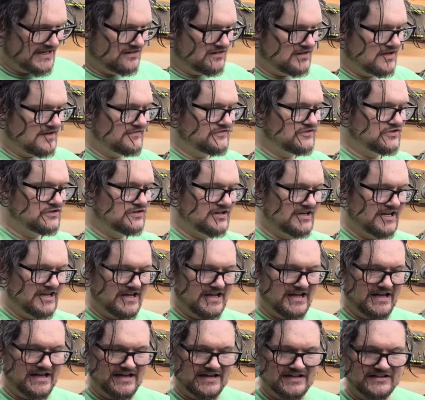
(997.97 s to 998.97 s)
loft hoodie
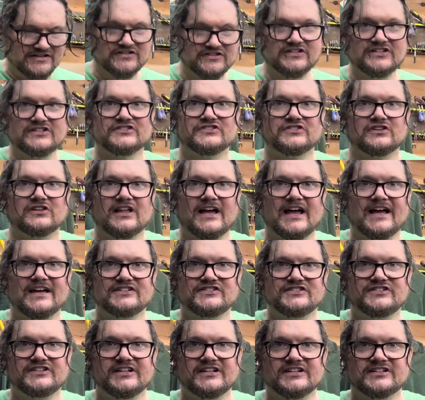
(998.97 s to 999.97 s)
has these
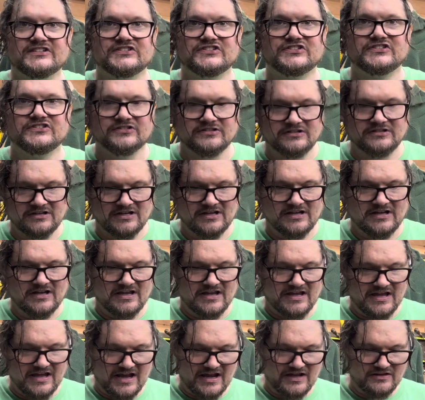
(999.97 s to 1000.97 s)
elastics
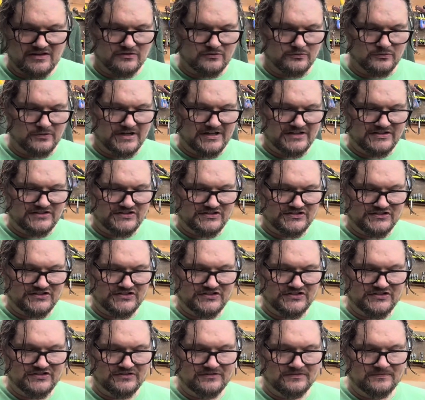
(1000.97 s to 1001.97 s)
in the
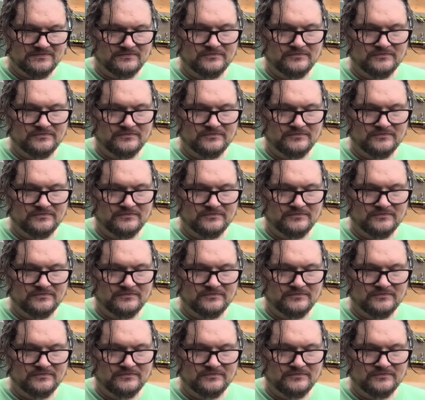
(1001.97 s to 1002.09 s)
wrists,